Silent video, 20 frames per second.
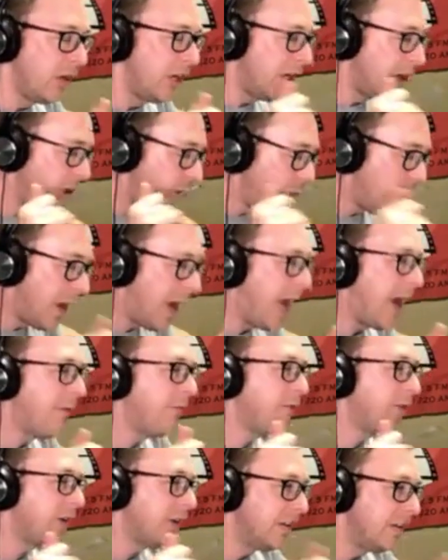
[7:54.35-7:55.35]
And you have
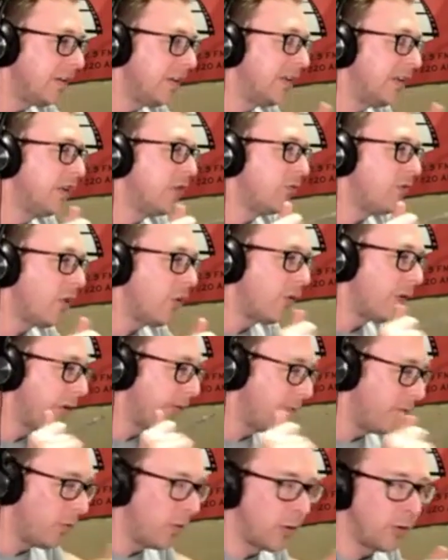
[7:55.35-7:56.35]
to continue going
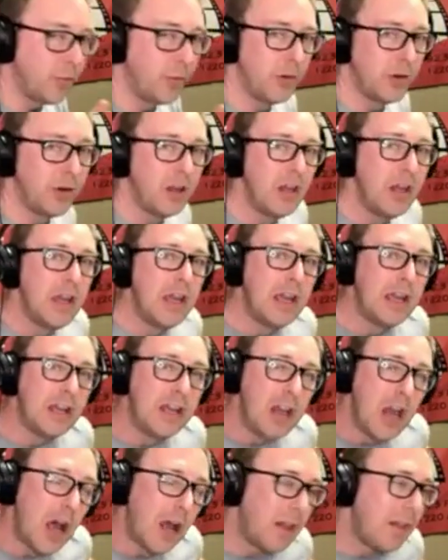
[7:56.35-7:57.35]
forward
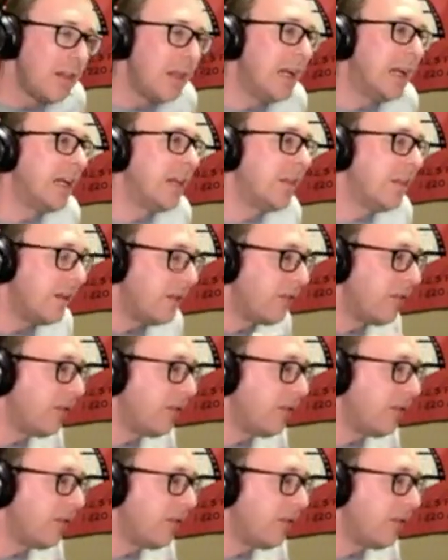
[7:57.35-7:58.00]
and not letting these